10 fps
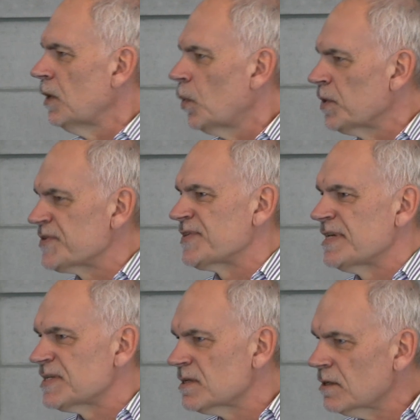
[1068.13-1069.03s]
was
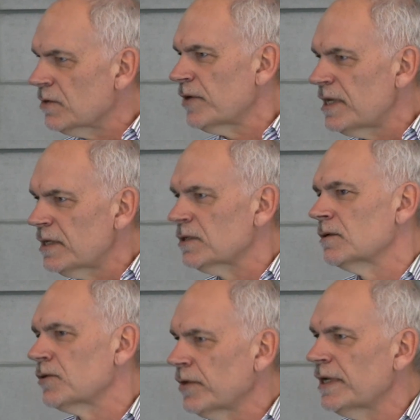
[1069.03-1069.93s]
this
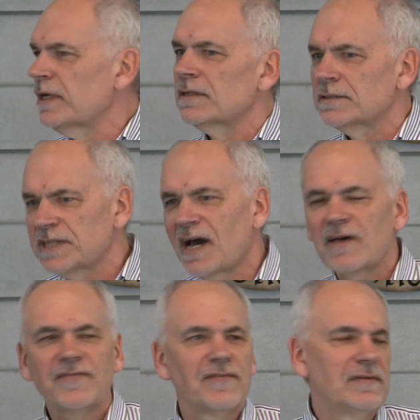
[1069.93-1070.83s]
critical,
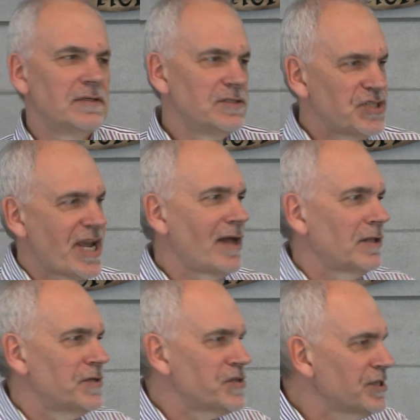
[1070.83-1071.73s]
tough
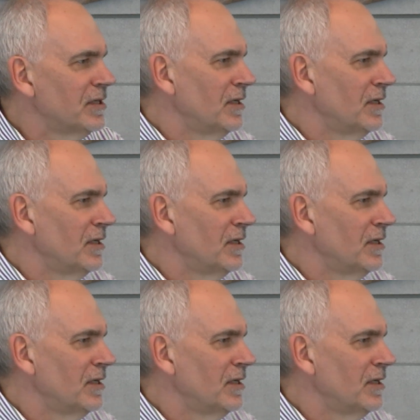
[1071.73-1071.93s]
challenge